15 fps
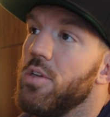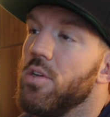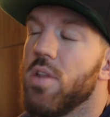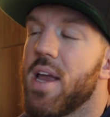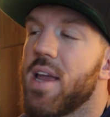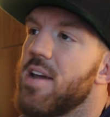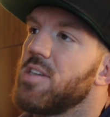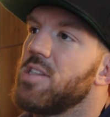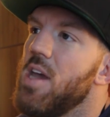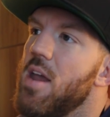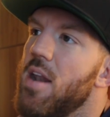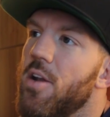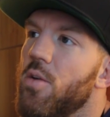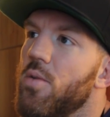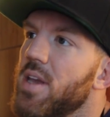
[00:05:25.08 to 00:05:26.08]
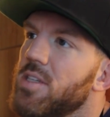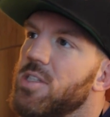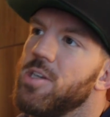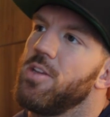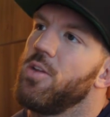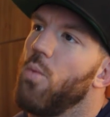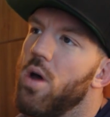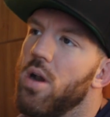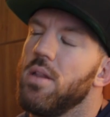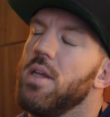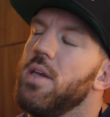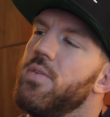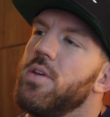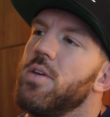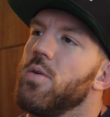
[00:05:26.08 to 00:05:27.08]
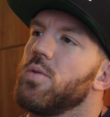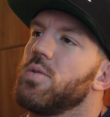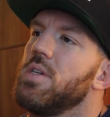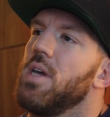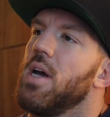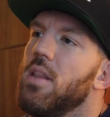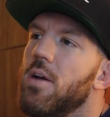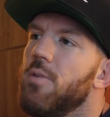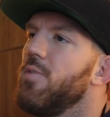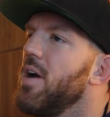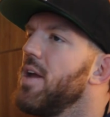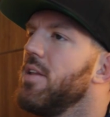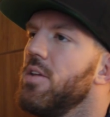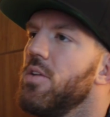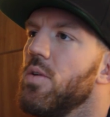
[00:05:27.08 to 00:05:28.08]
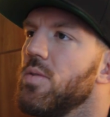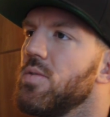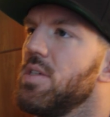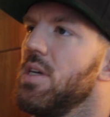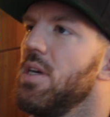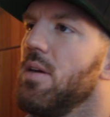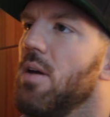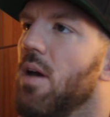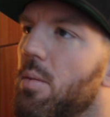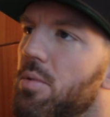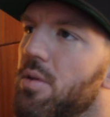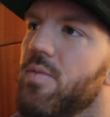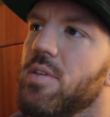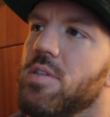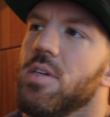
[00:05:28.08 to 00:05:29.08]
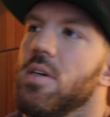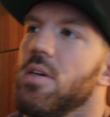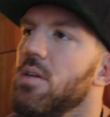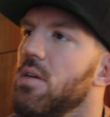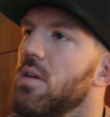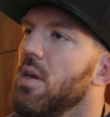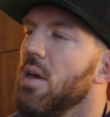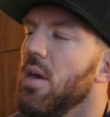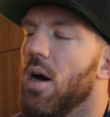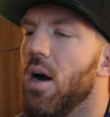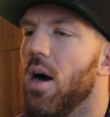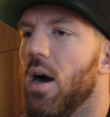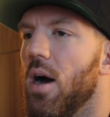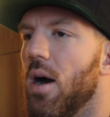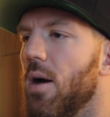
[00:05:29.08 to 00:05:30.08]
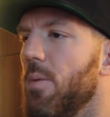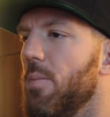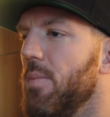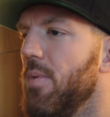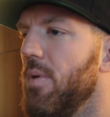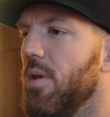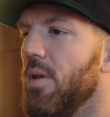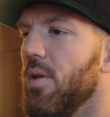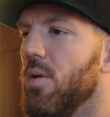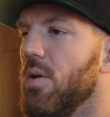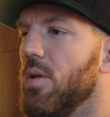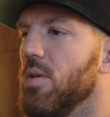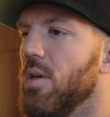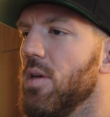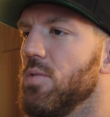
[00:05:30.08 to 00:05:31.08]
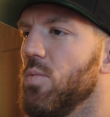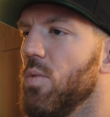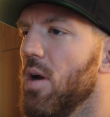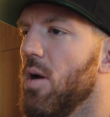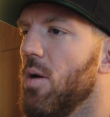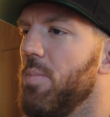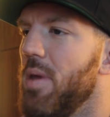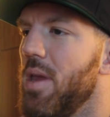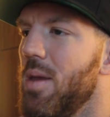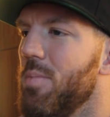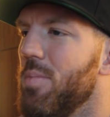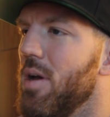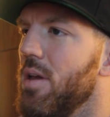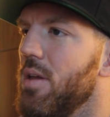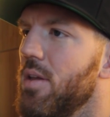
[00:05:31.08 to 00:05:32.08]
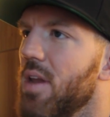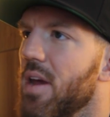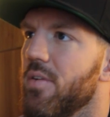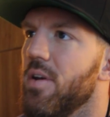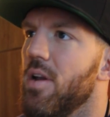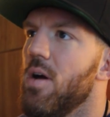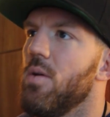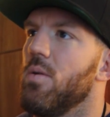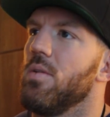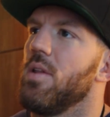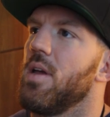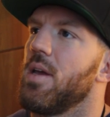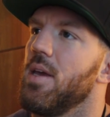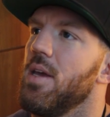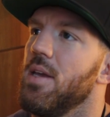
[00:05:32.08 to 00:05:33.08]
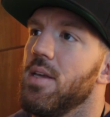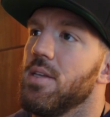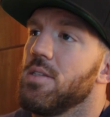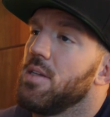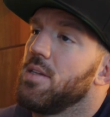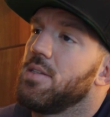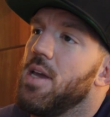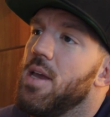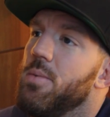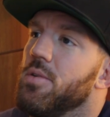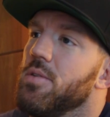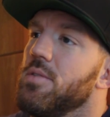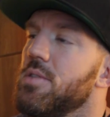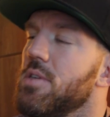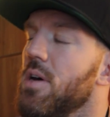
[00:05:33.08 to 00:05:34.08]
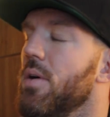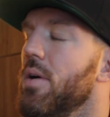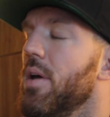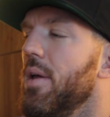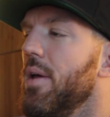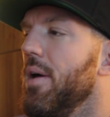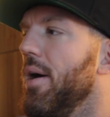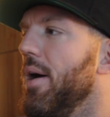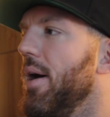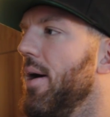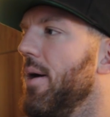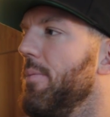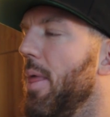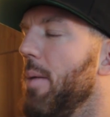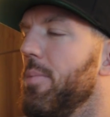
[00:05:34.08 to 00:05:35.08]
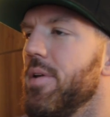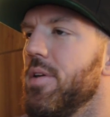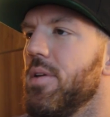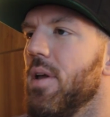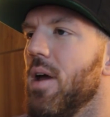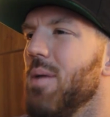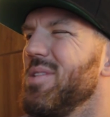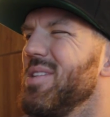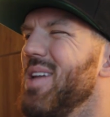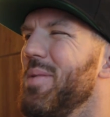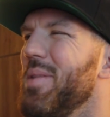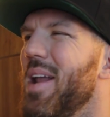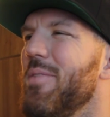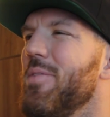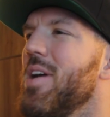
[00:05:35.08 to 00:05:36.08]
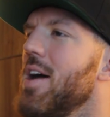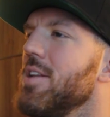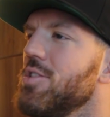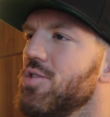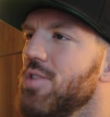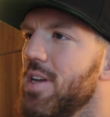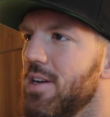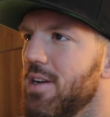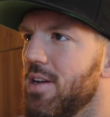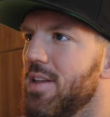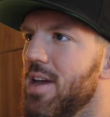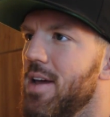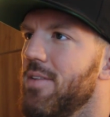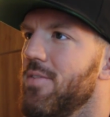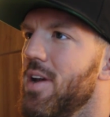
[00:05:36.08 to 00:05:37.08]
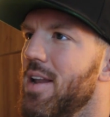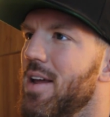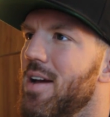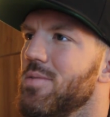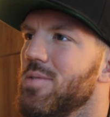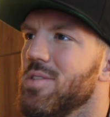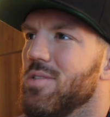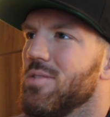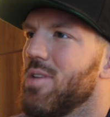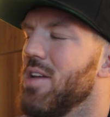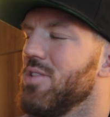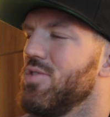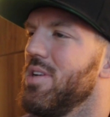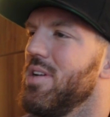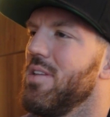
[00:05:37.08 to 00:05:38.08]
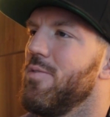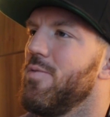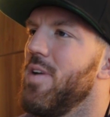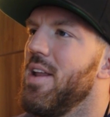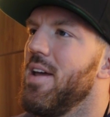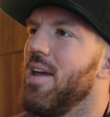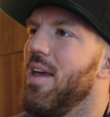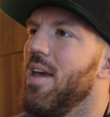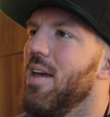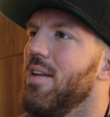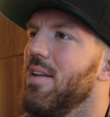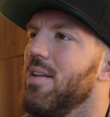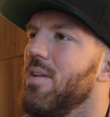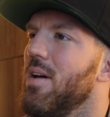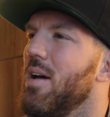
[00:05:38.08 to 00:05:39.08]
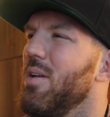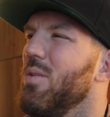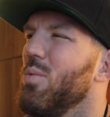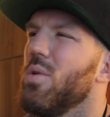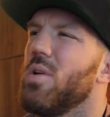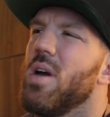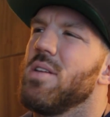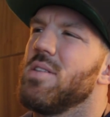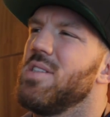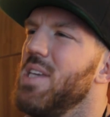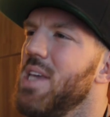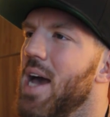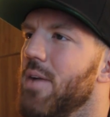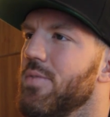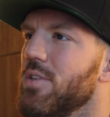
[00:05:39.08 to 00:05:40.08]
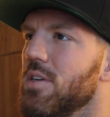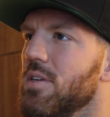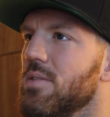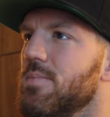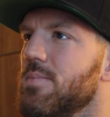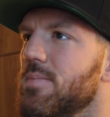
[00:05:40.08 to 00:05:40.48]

You know, like I said, I don't necessarily want to leave the UFC. I love fighting the UFC. I believe it's a um, you know is where I'll be, but you never know. Like it's on the table, and so um, I'm gonna I'm just I'm not even concentrated on that right now. I'm just concentrating on the fight at hand, and uh, we'll kind of see after.